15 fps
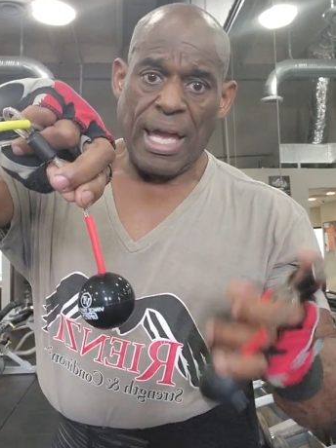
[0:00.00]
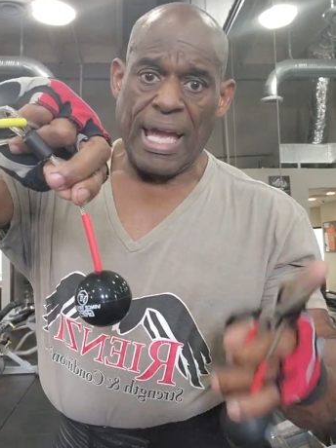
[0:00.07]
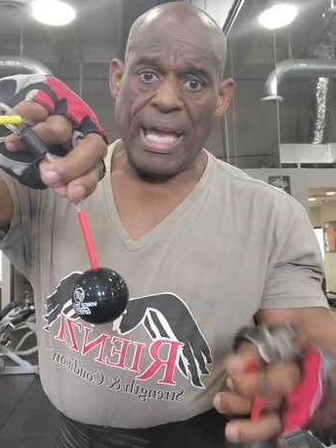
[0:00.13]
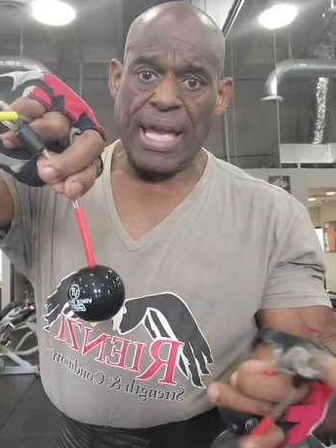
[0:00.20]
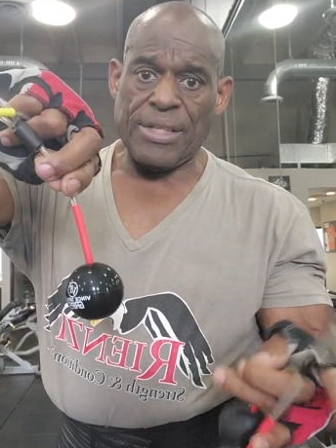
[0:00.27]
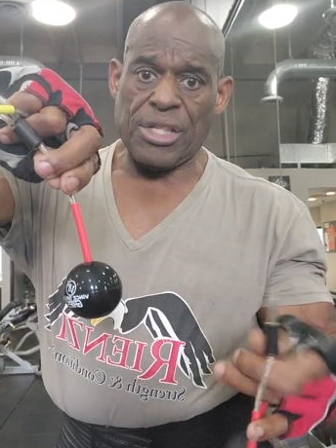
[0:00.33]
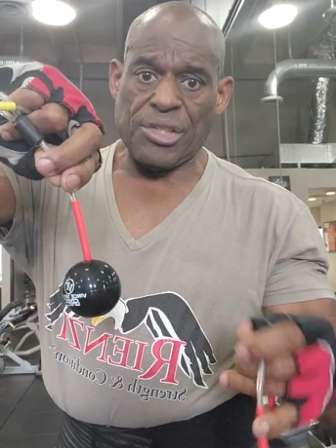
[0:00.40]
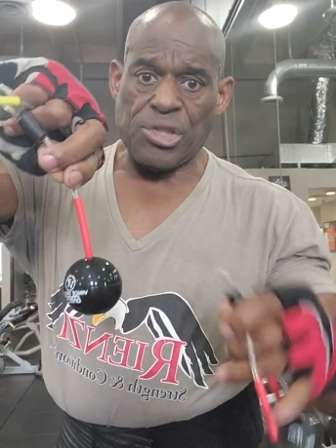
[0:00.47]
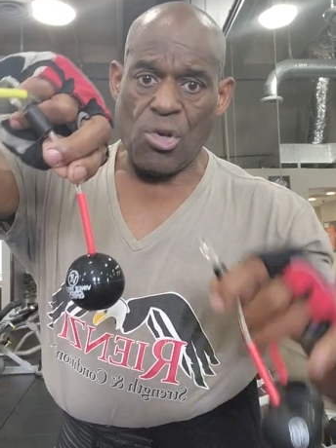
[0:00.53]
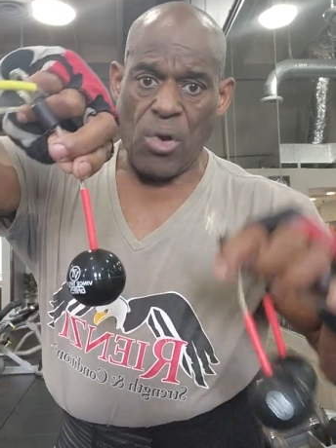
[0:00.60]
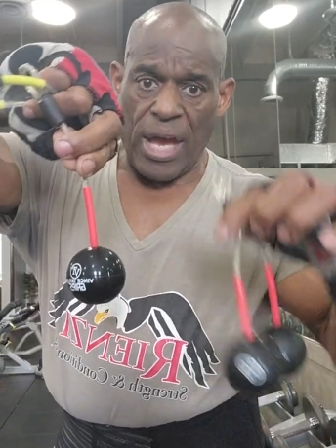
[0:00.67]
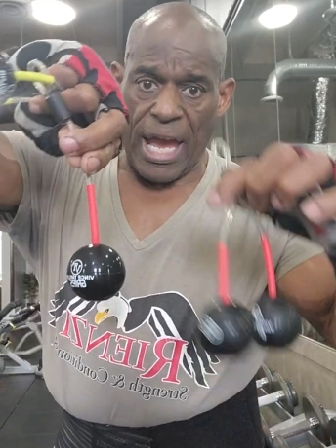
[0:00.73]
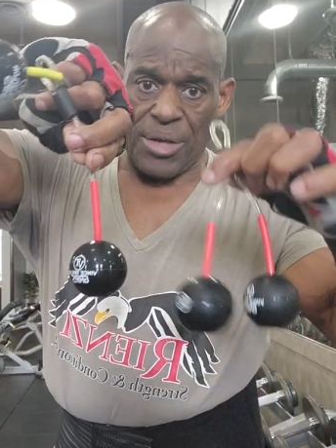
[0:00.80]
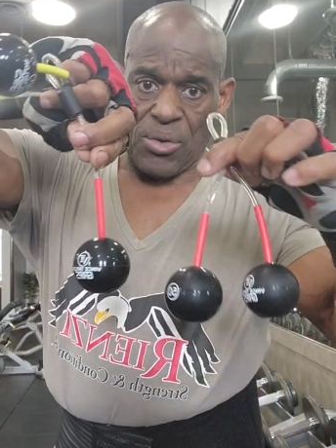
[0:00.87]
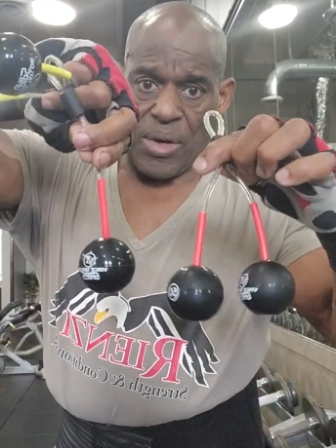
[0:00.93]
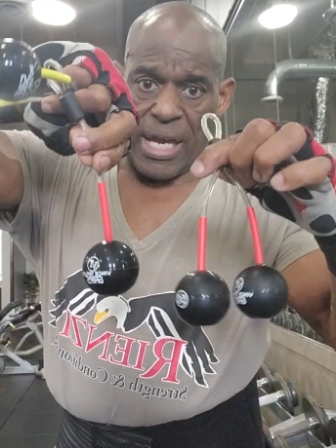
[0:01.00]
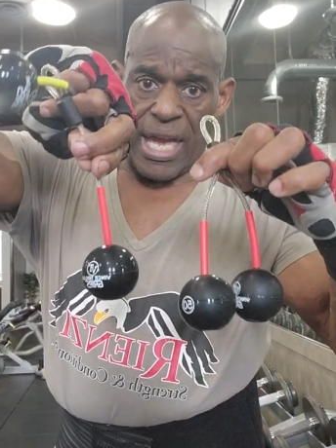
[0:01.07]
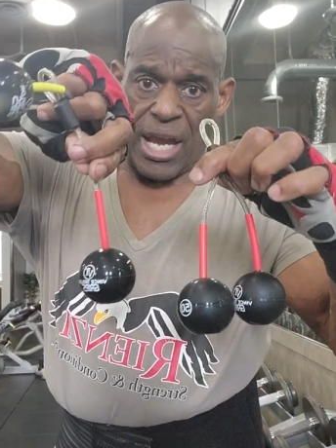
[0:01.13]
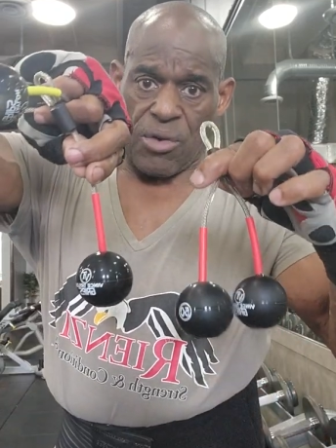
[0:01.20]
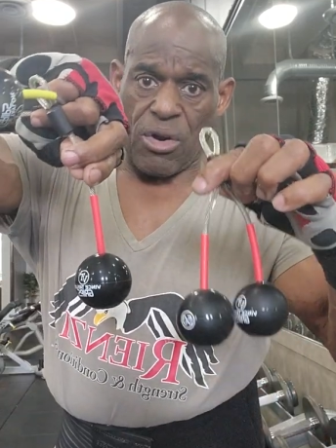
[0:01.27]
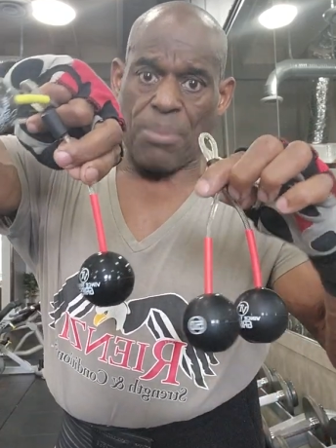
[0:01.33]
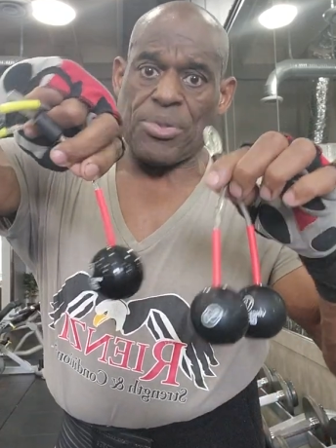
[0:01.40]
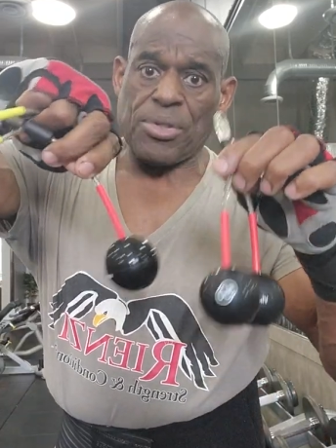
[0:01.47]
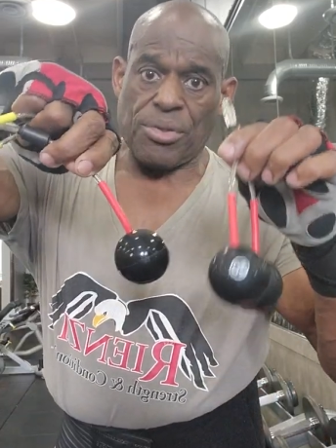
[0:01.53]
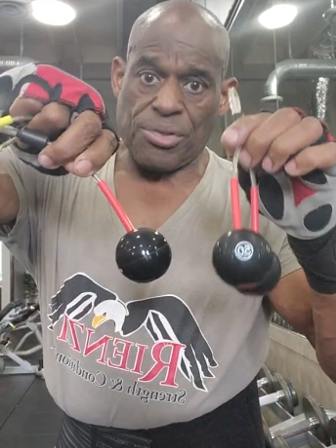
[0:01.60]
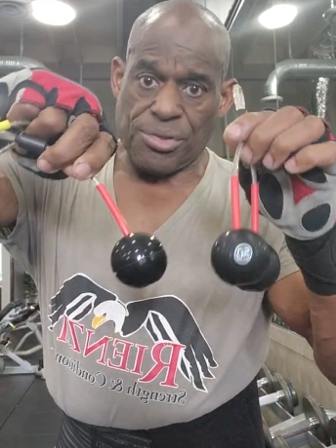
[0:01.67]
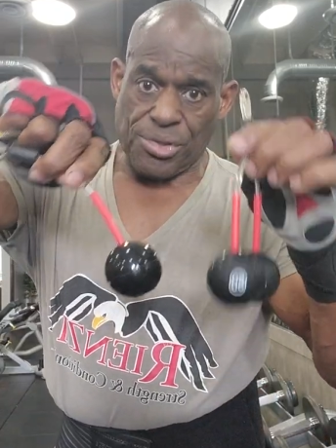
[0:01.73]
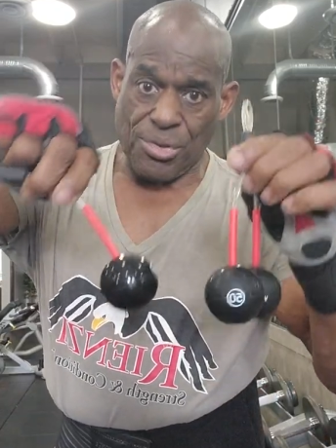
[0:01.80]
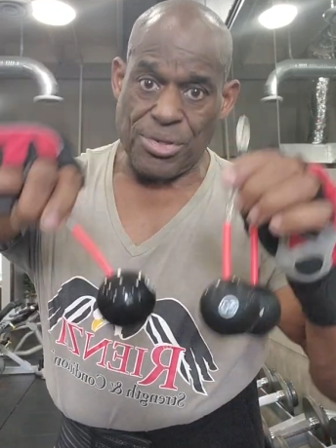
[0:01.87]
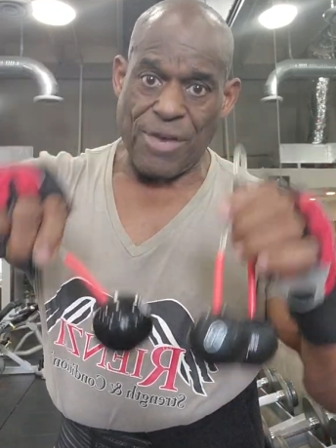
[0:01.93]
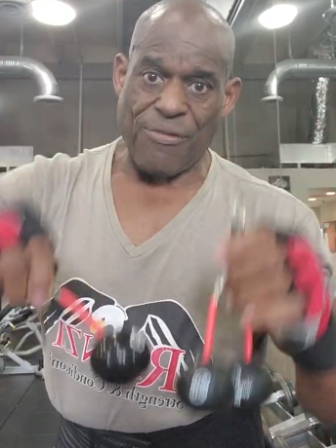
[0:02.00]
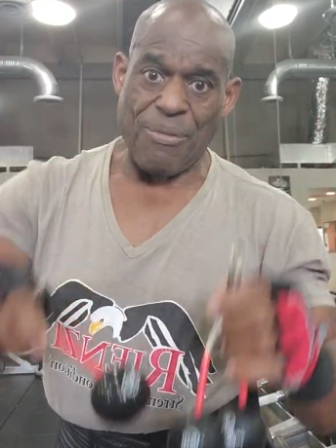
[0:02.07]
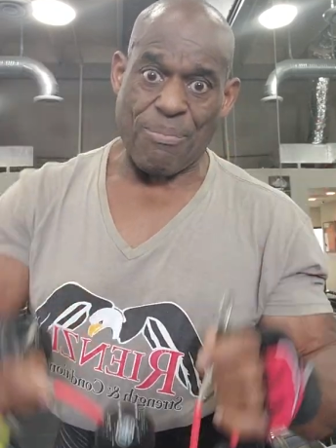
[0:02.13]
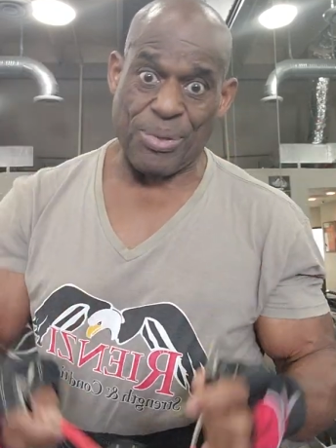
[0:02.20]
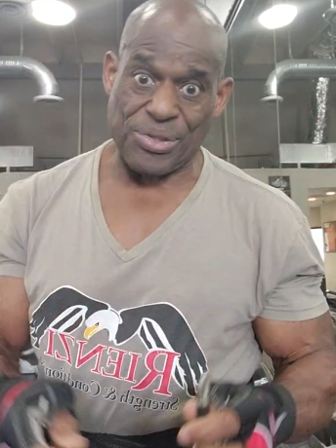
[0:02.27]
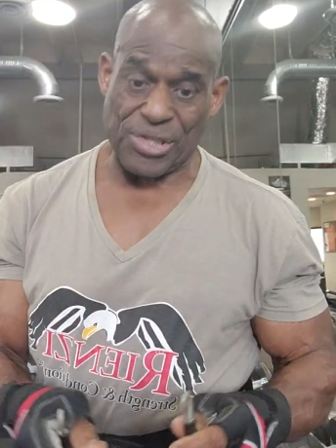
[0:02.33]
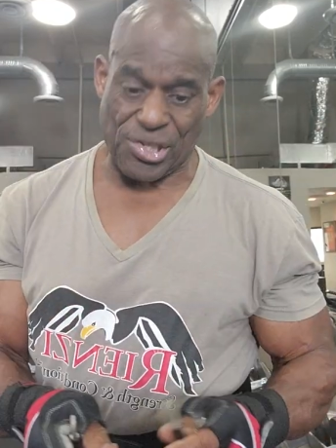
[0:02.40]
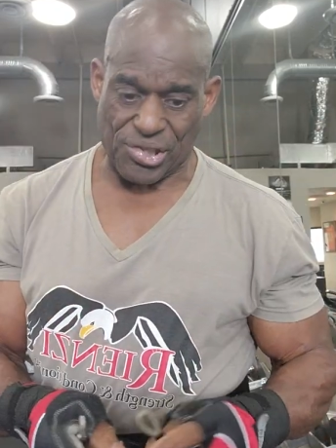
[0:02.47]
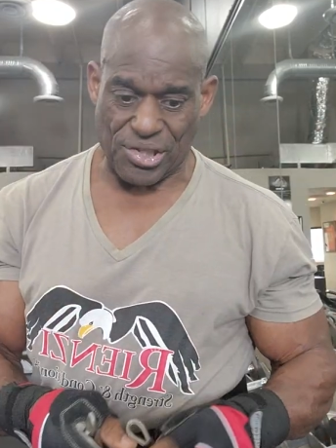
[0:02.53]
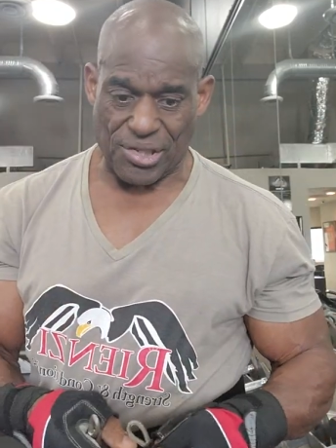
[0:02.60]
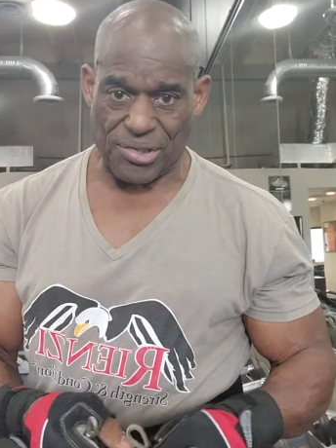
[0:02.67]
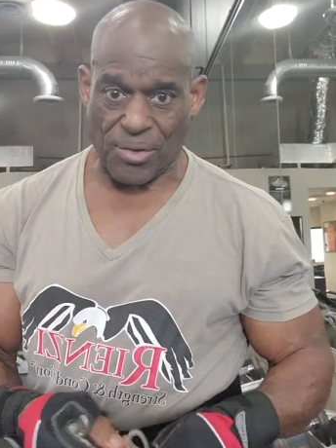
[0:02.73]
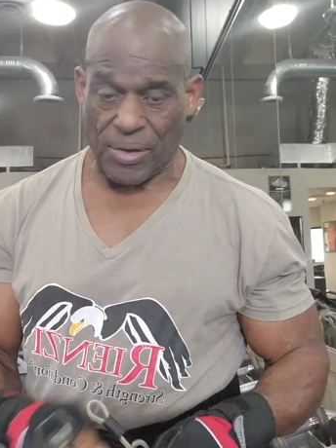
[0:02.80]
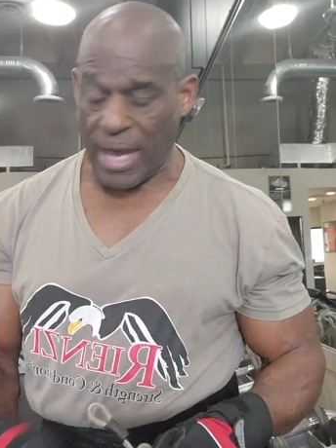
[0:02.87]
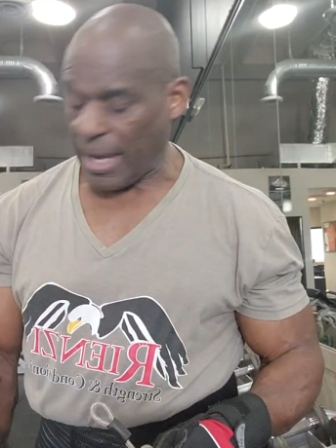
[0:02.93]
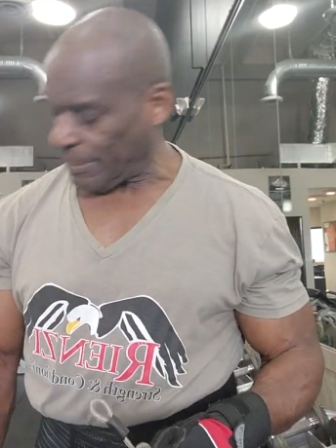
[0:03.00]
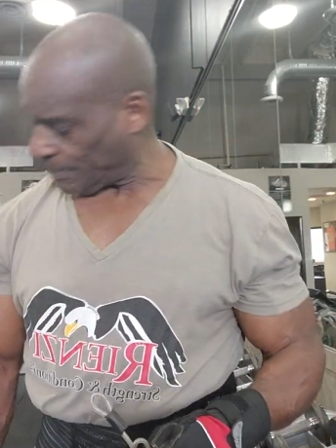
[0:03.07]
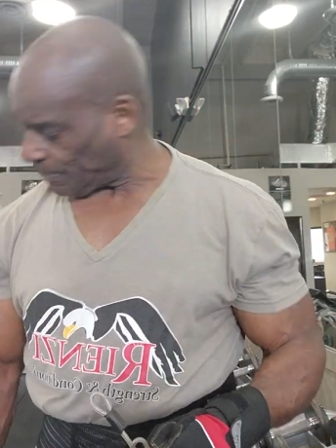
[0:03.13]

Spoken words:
and the dual handle hand grips, two different positionings, okay?